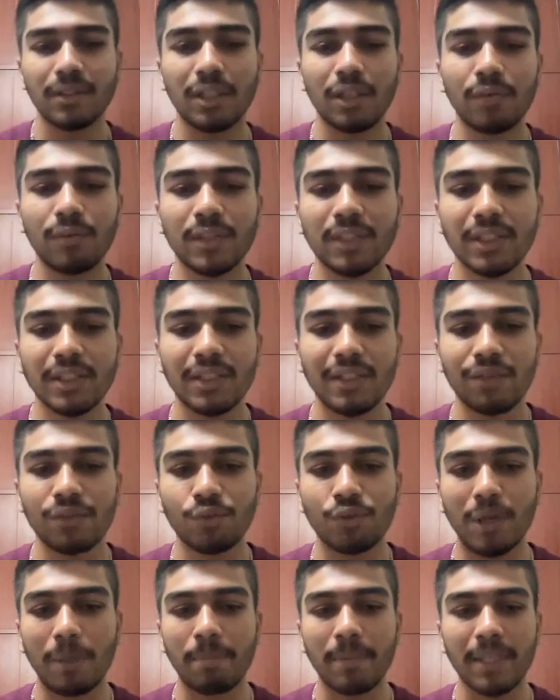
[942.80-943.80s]
Now we just have to
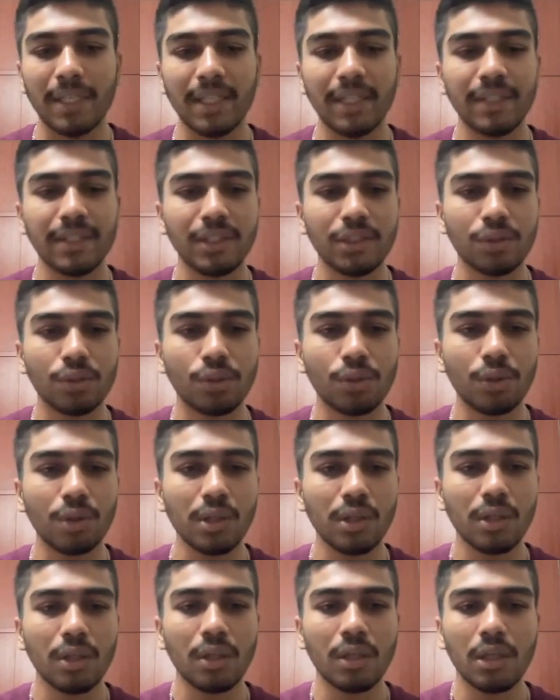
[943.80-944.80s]
replicate this code
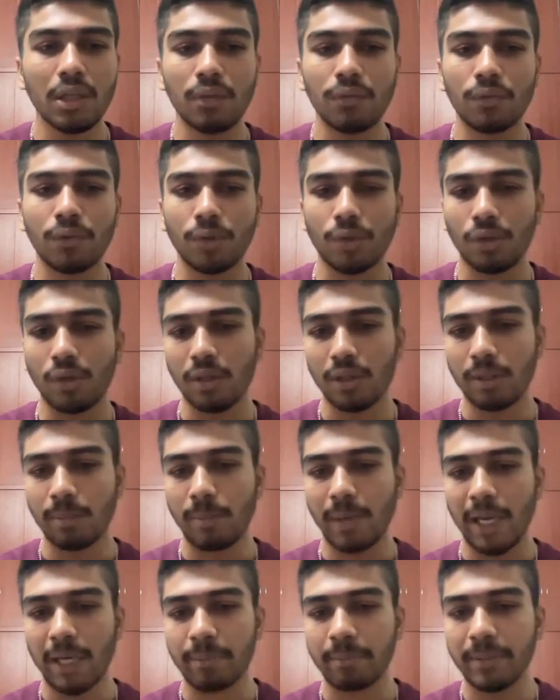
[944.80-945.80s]
for all the
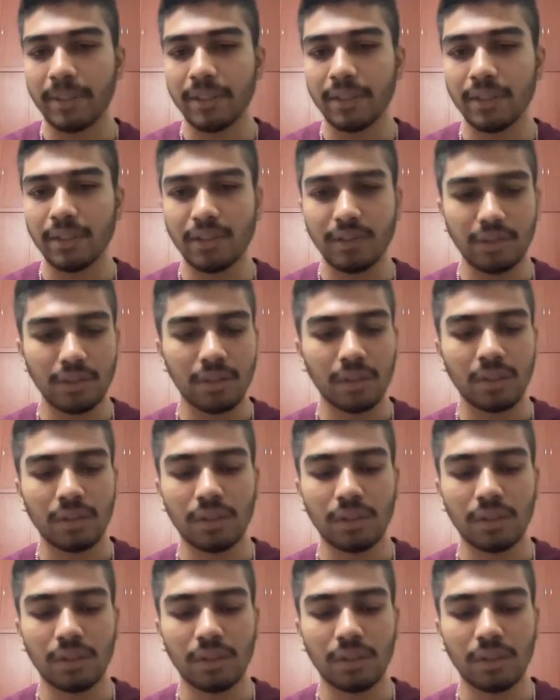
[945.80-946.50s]
black pieces.